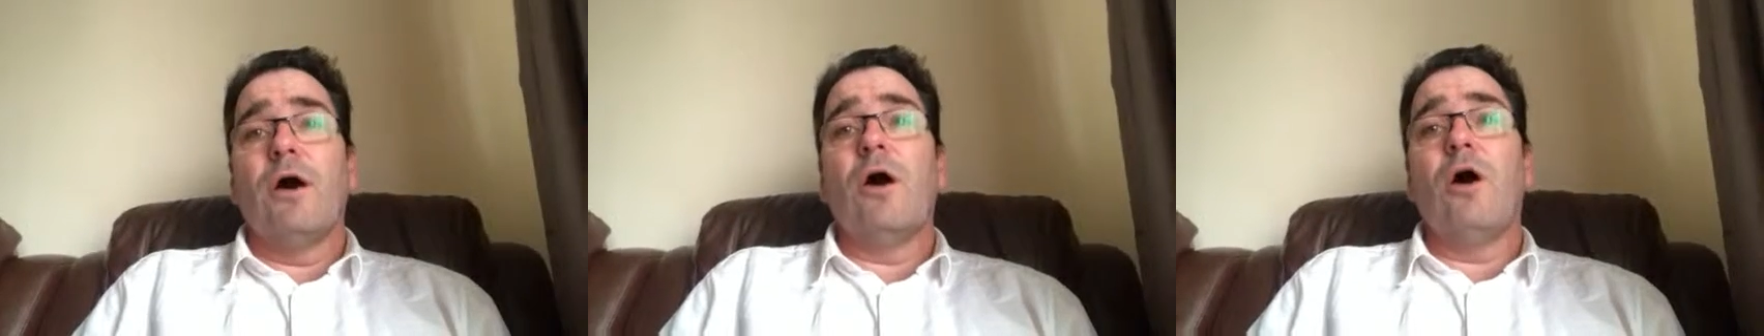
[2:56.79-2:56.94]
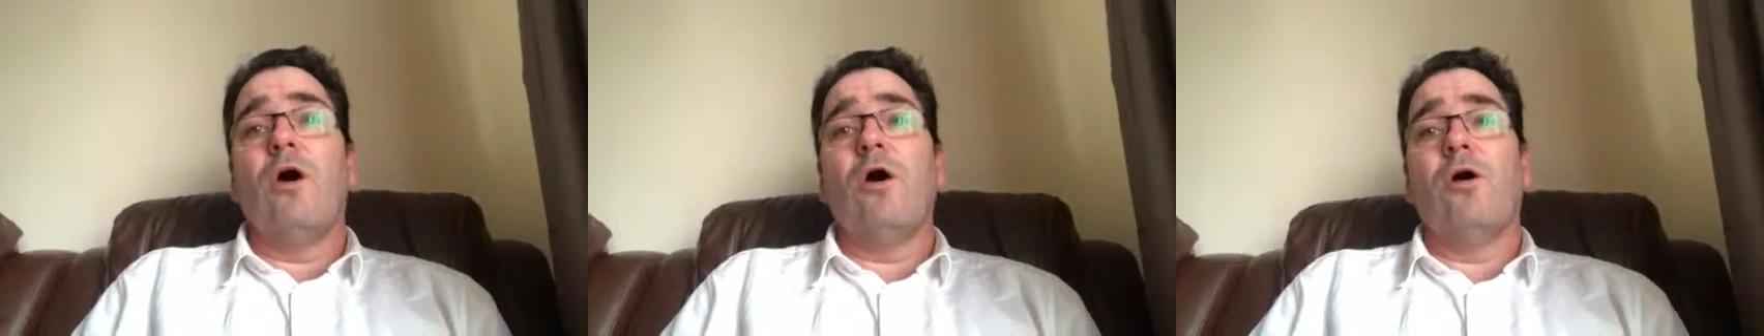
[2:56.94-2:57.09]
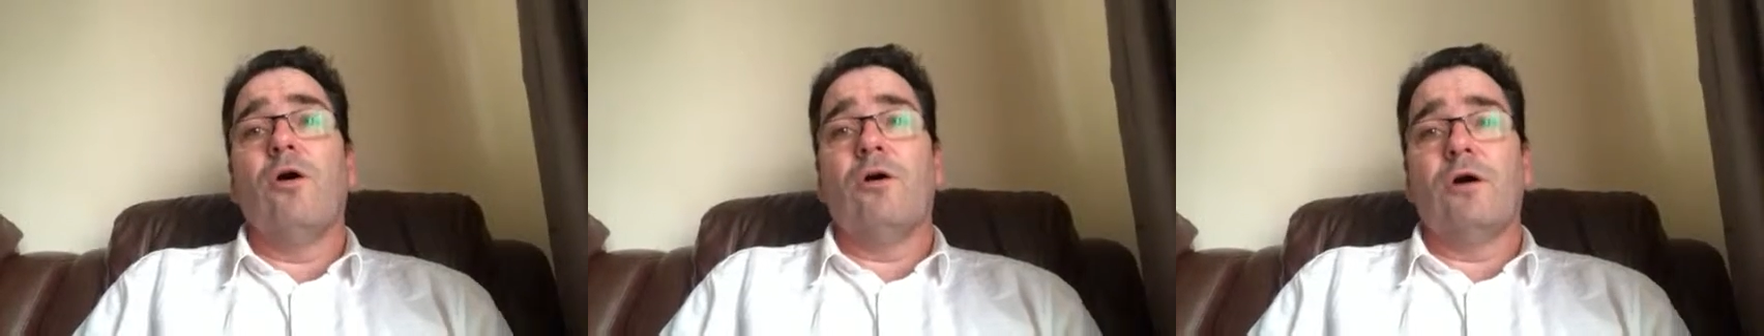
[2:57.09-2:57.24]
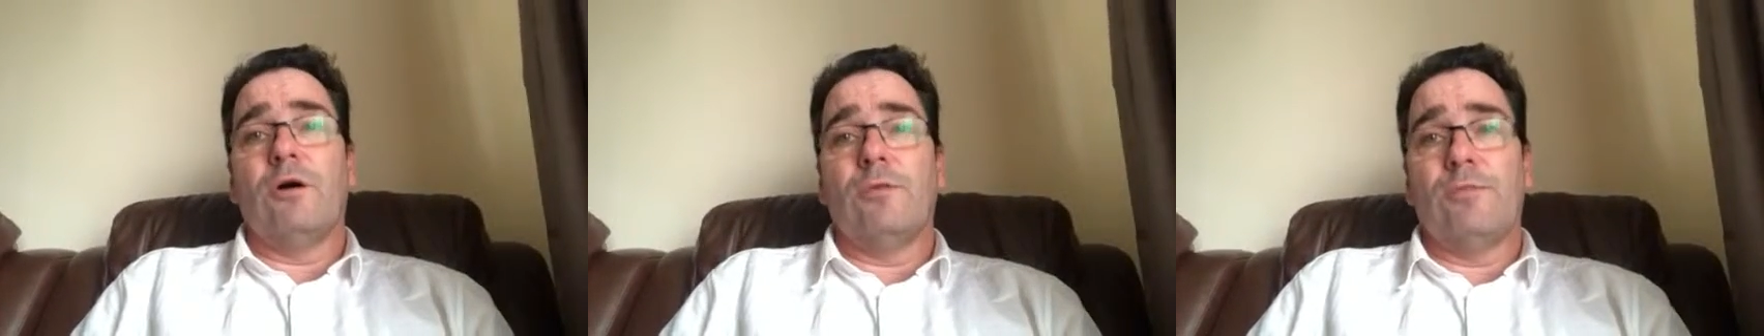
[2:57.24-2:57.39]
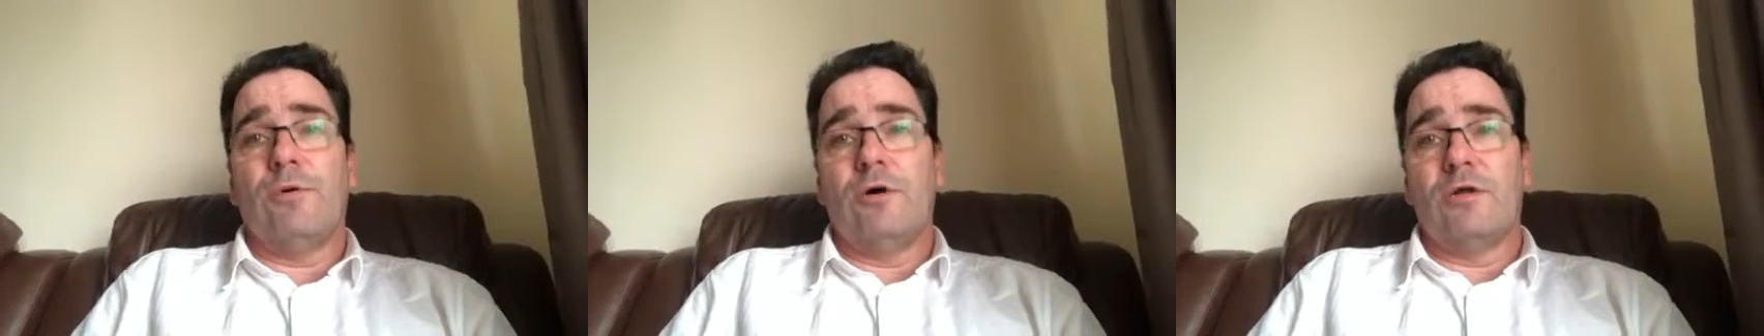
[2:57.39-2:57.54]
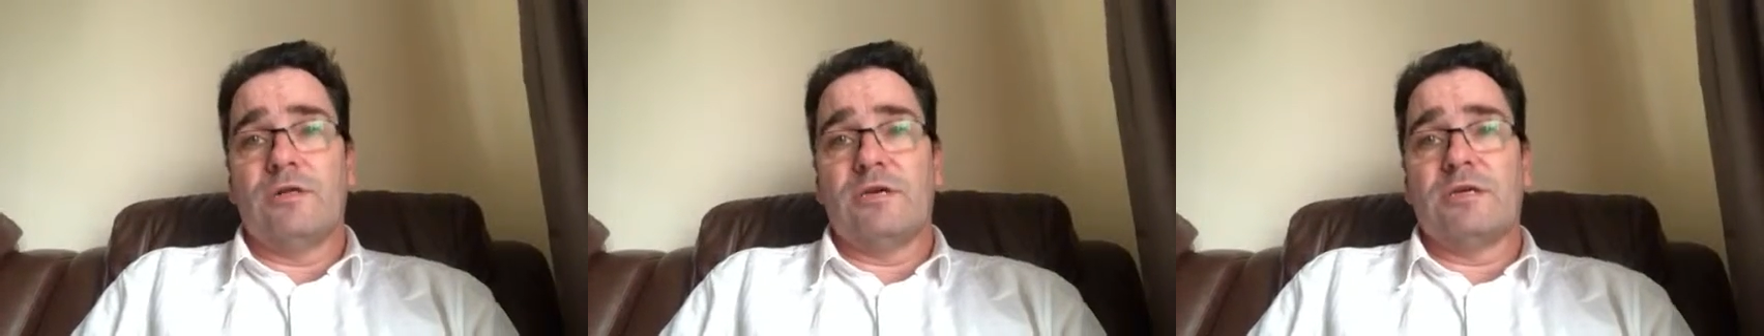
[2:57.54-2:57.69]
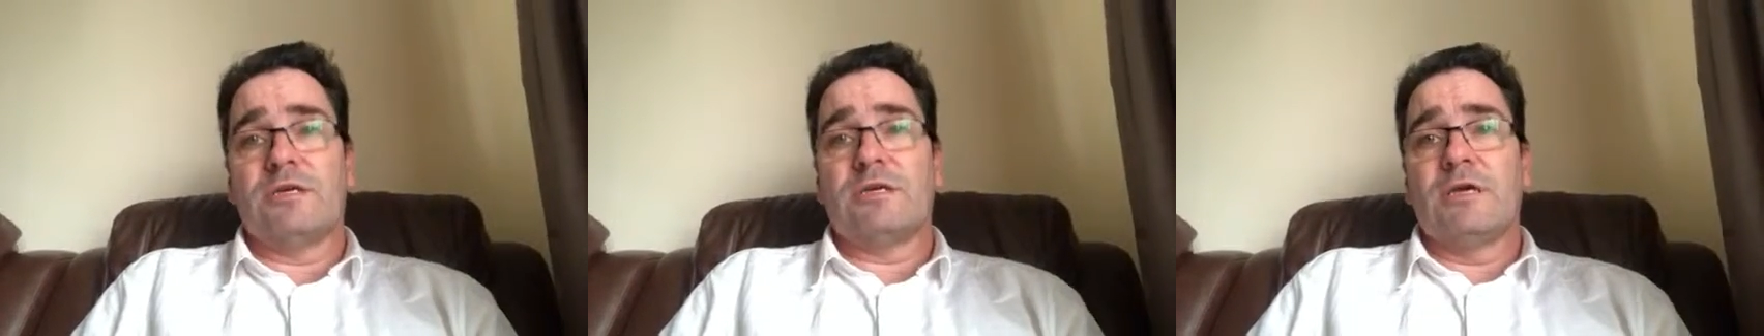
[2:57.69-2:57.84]
or
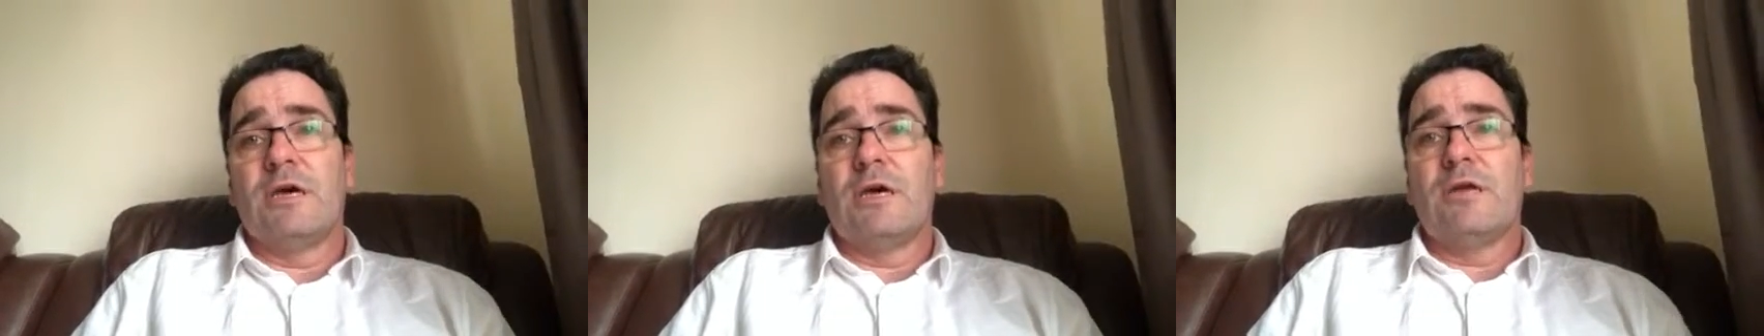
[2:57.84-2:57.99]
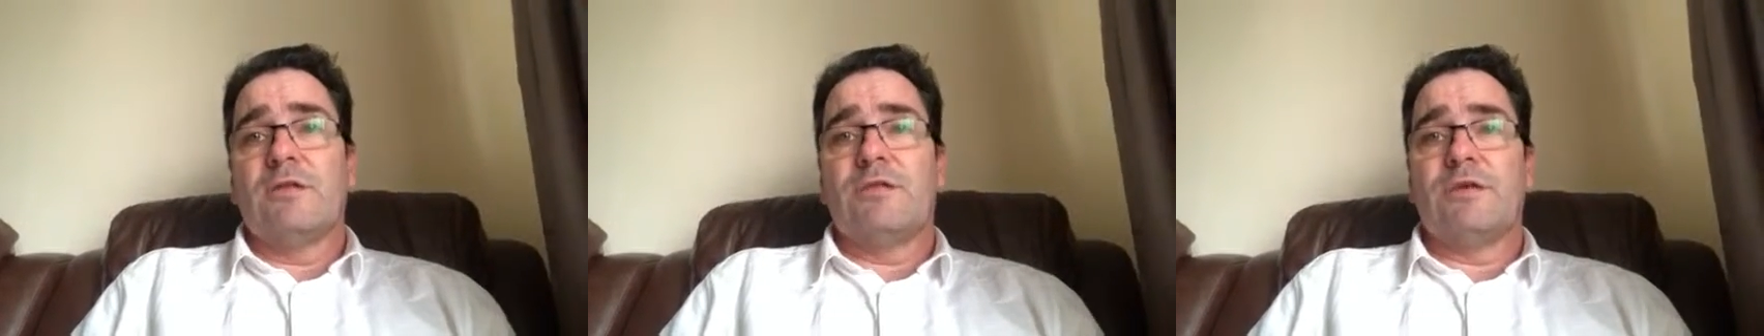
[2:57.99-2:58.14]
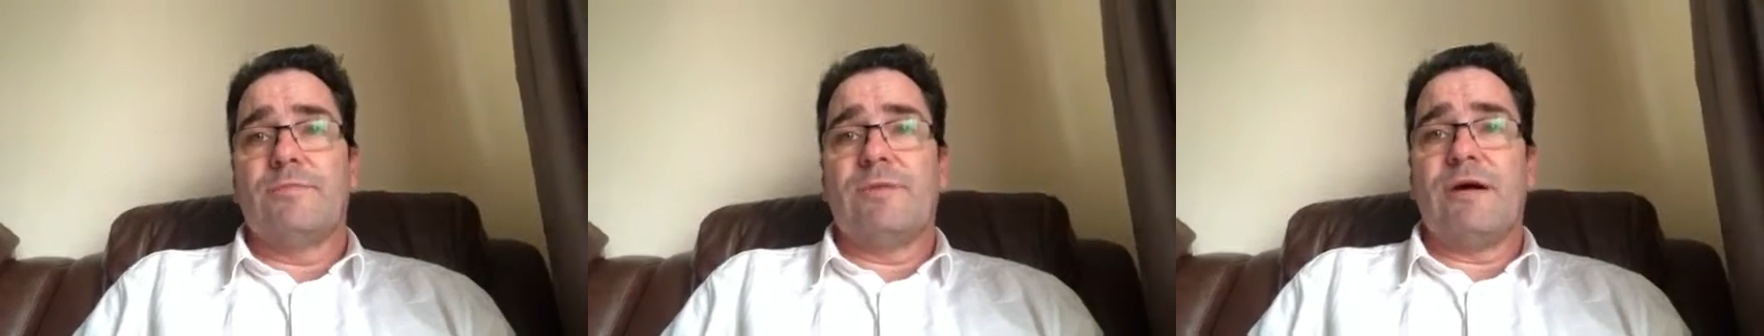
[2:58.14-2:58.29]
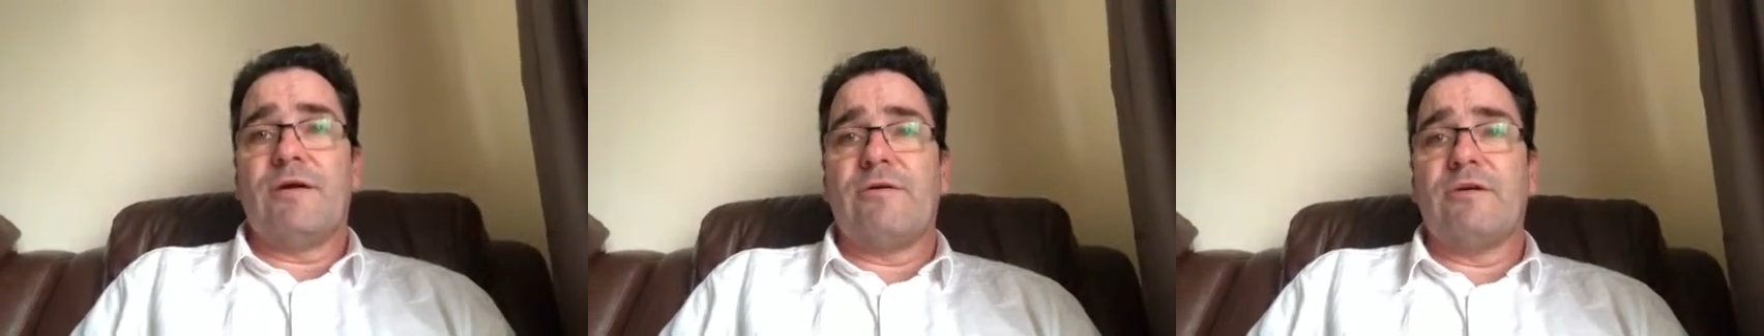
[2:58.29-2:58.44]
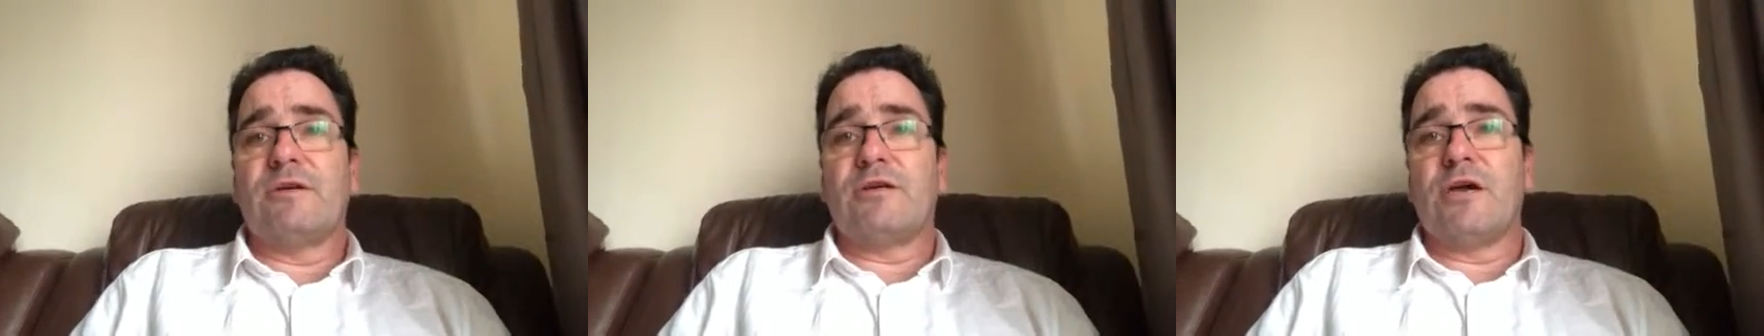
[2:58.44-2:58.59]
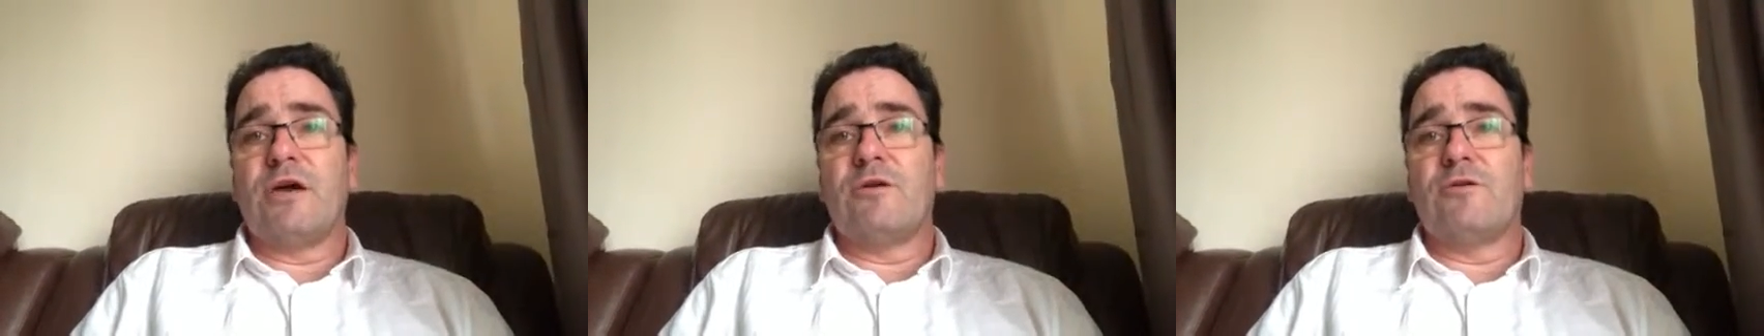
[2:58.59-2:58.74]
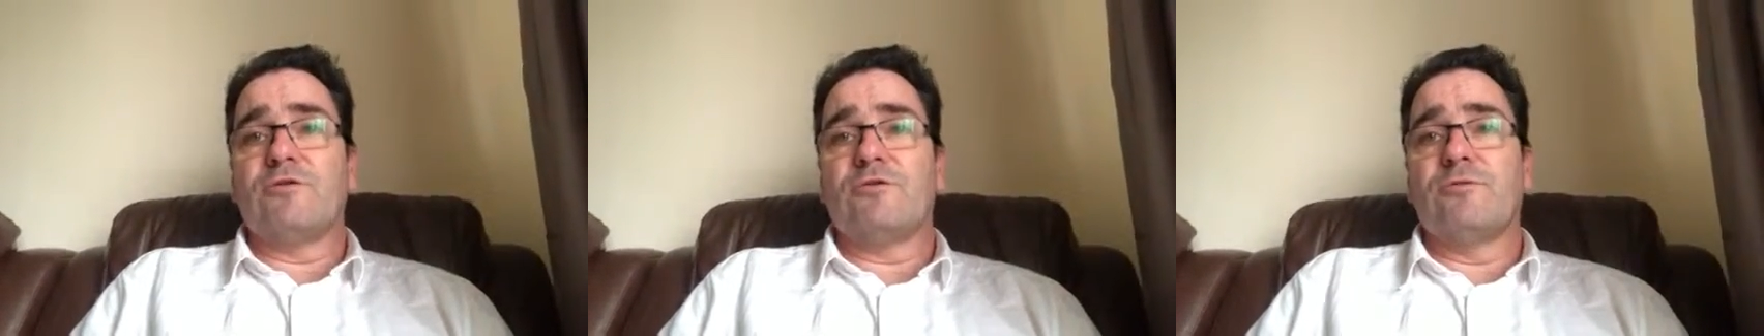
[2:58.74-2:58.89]
abolish the parish
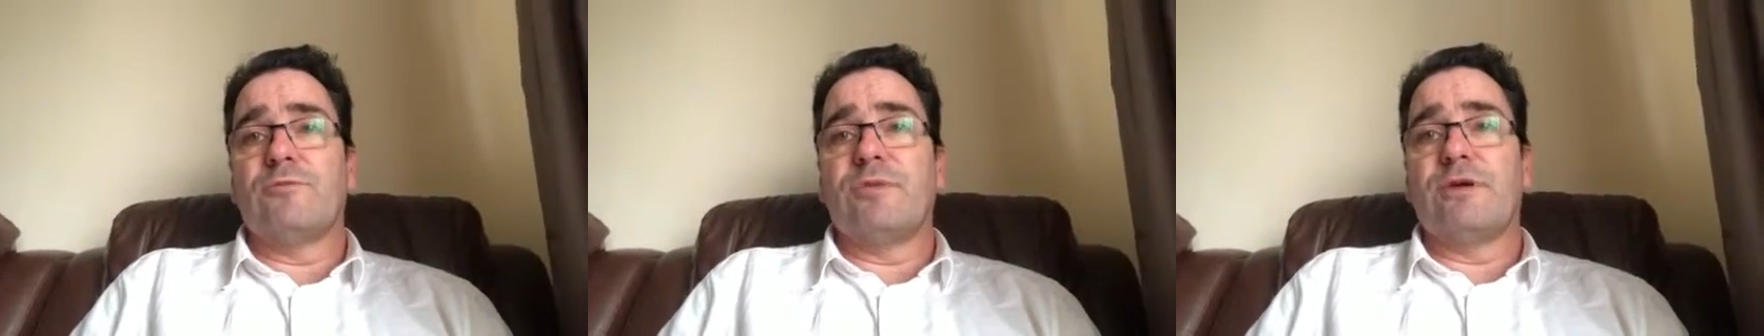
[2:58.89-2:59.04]
council,